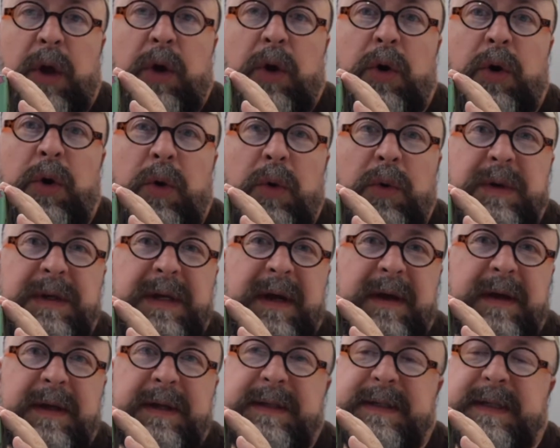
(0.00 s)
who
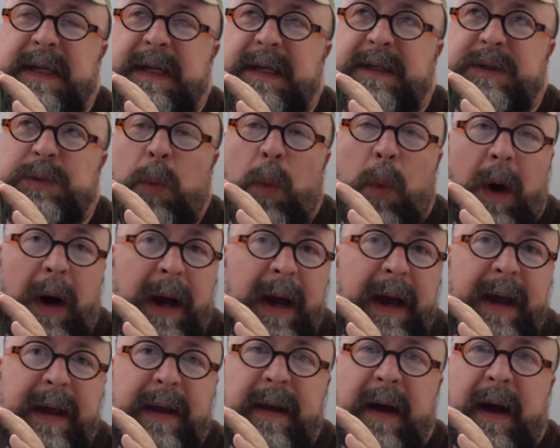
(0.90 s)
does these
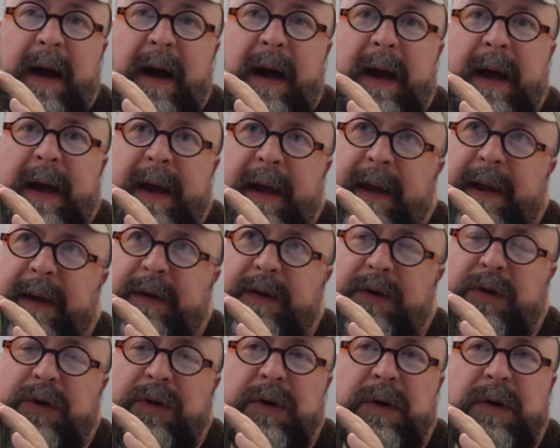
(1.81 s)
wide-eyed
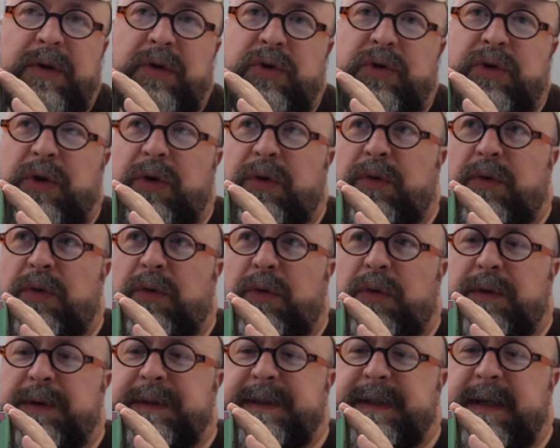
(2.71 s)

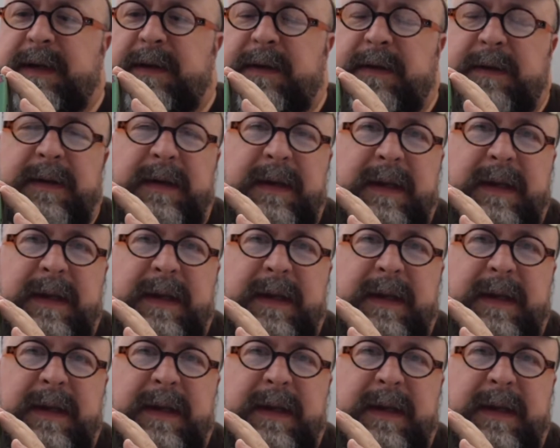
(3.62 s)
girls and